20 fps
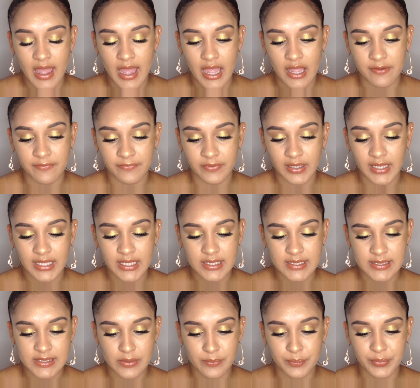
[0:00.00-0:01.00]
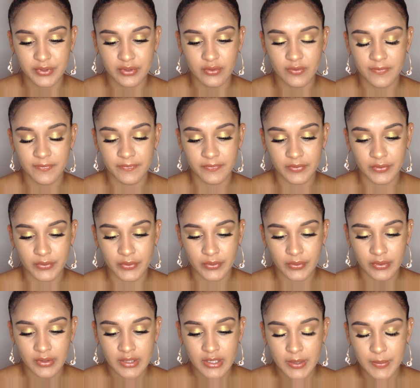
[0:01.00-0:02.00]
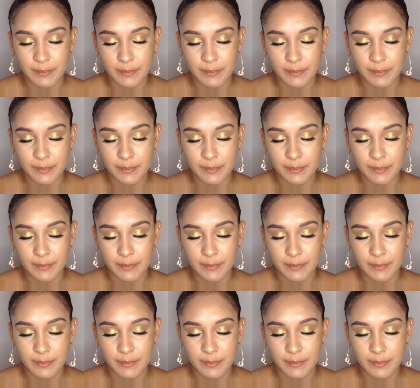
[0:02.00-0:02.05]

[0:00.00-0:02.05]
I feel like it's a beautiful